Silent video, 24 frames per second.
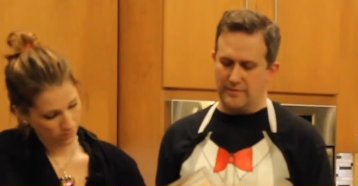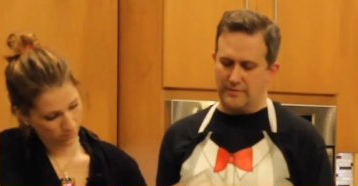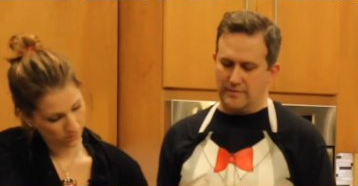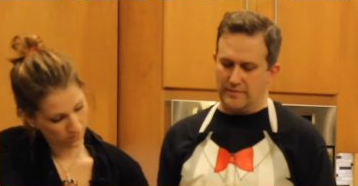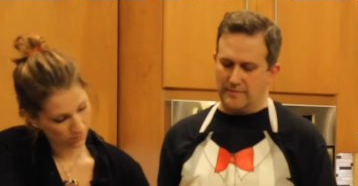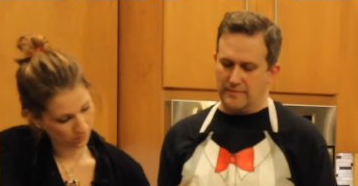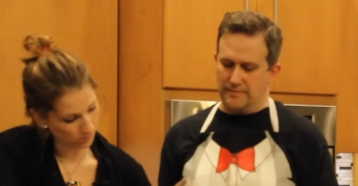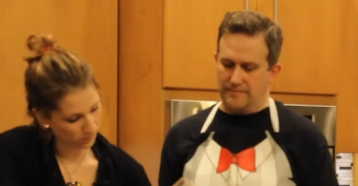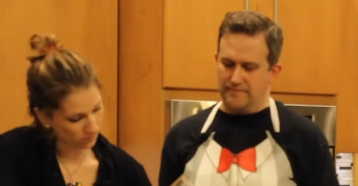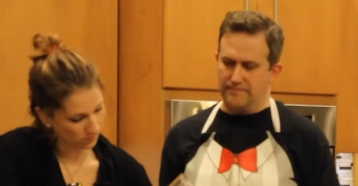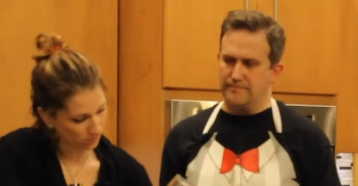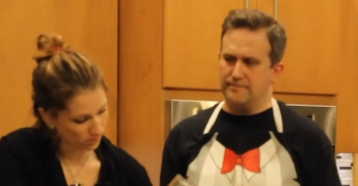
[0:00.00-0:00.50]

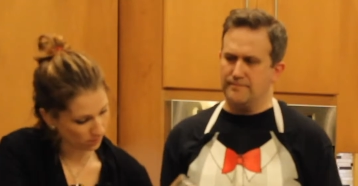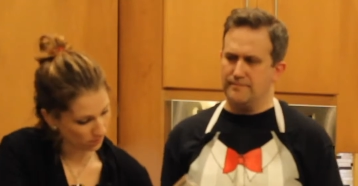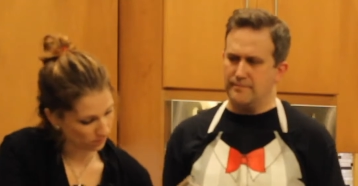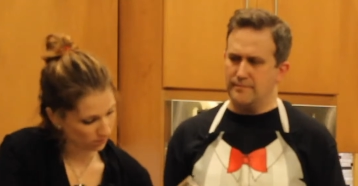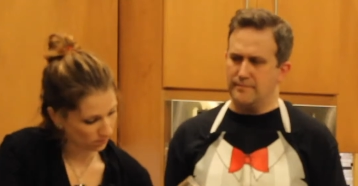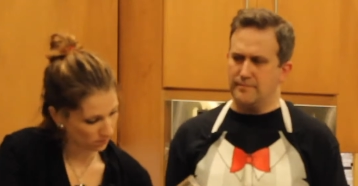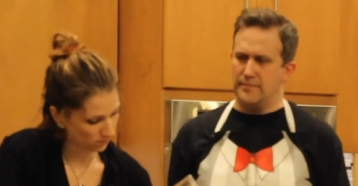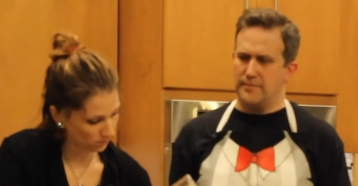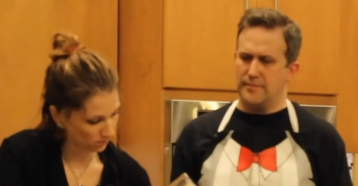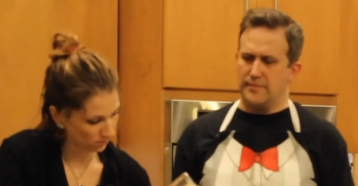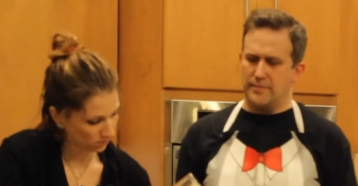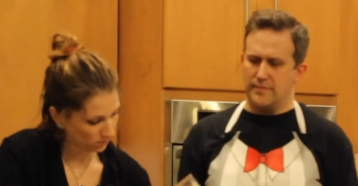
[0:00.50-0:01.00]
Speaker 1: Mm -hmm.
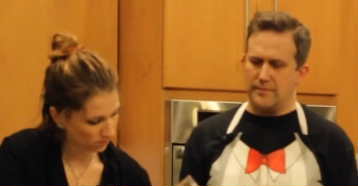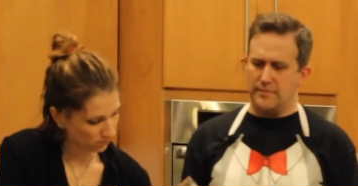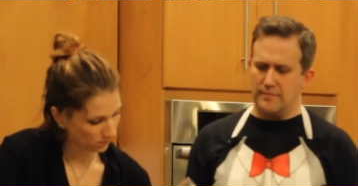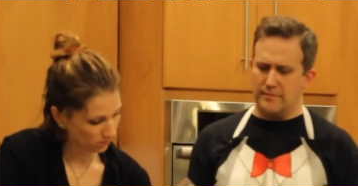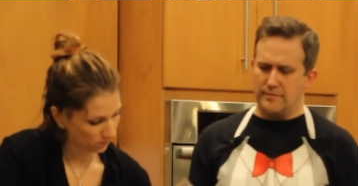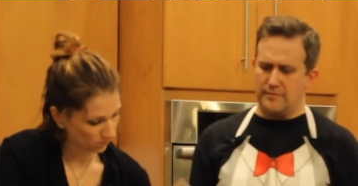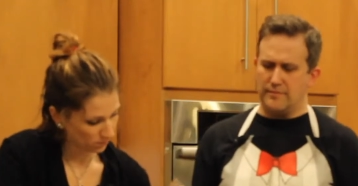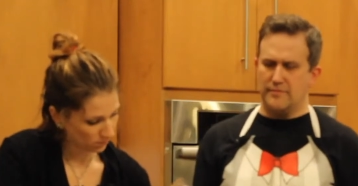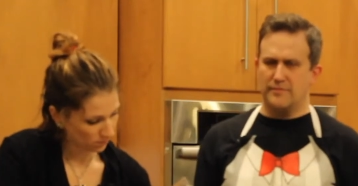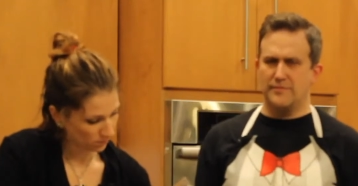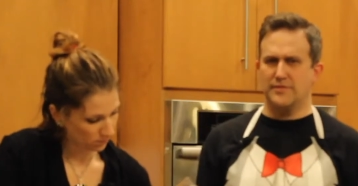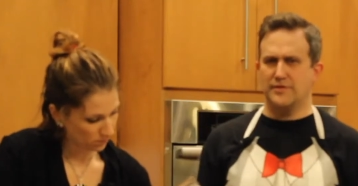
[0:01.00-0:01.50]

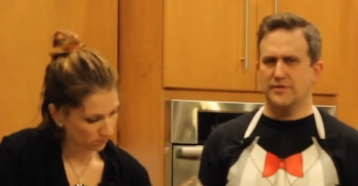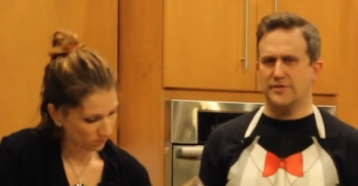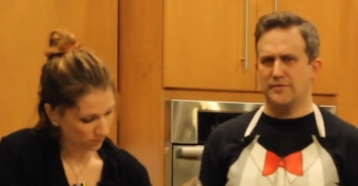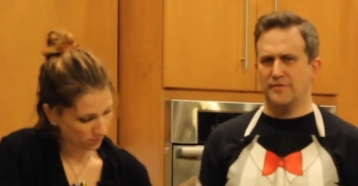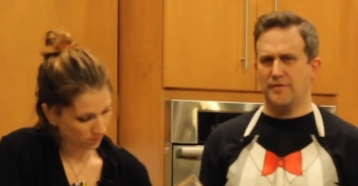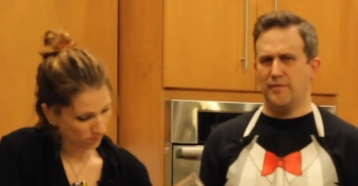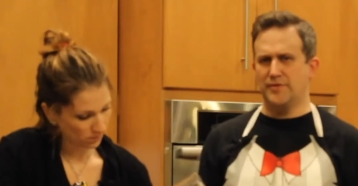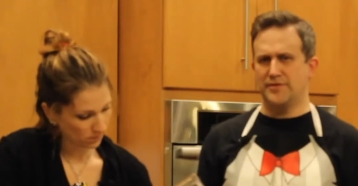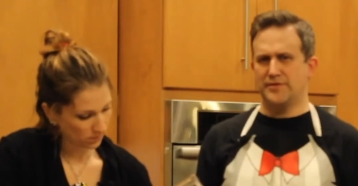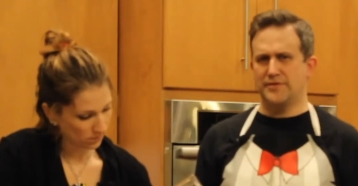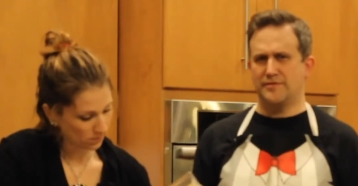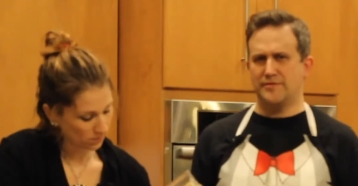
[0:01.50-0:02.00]

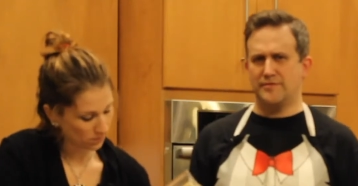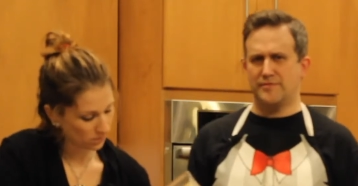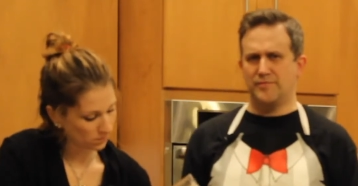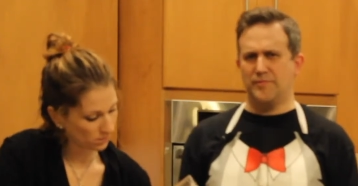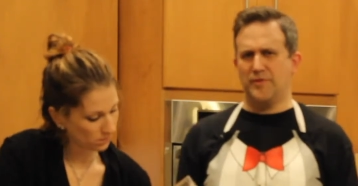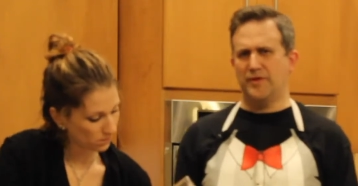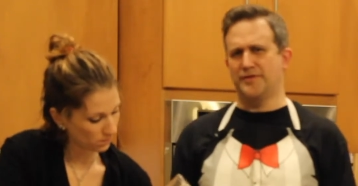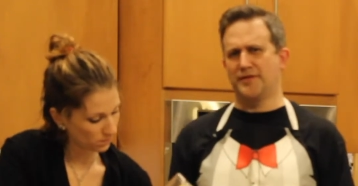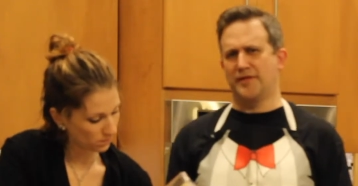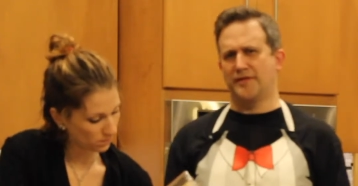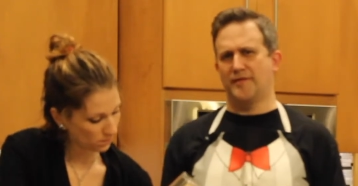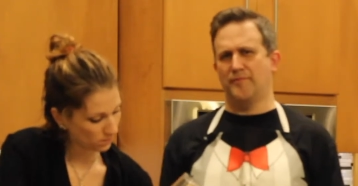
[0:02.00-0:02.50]
Almost
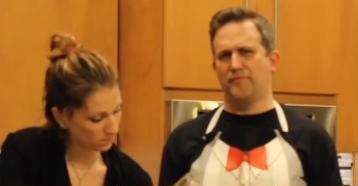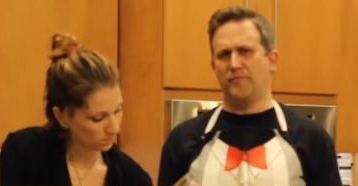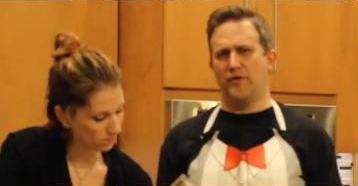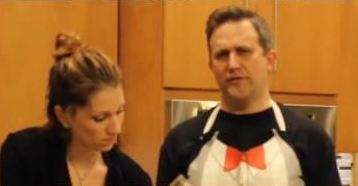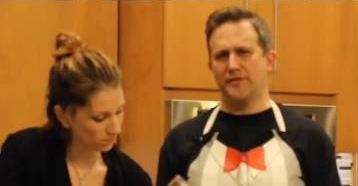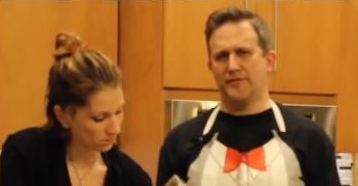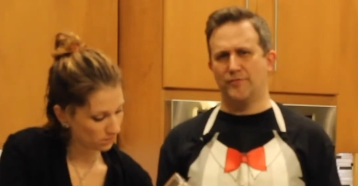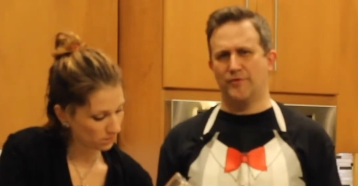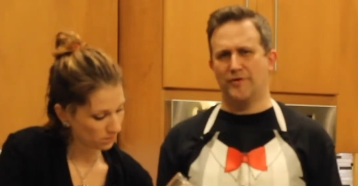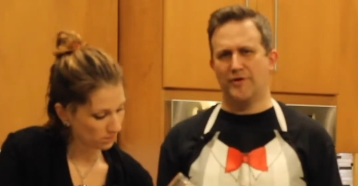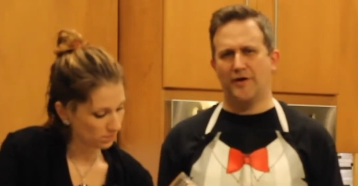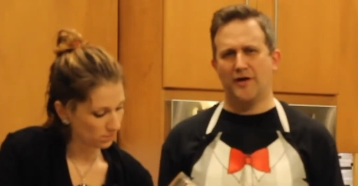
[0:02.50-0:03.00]
smells like the
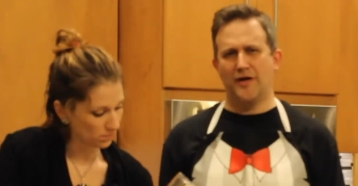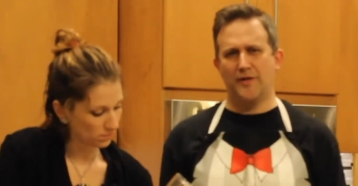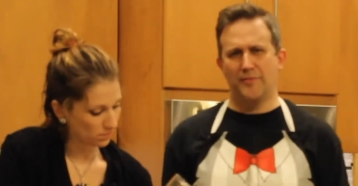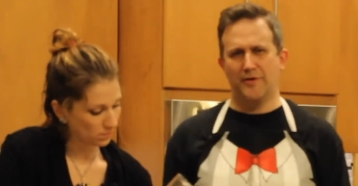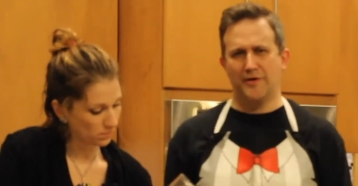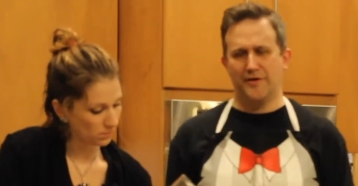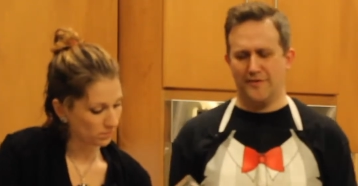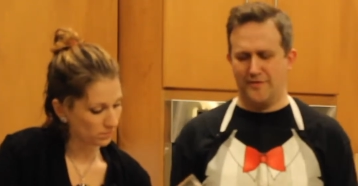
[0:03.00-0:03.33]
Baltimore Harbor.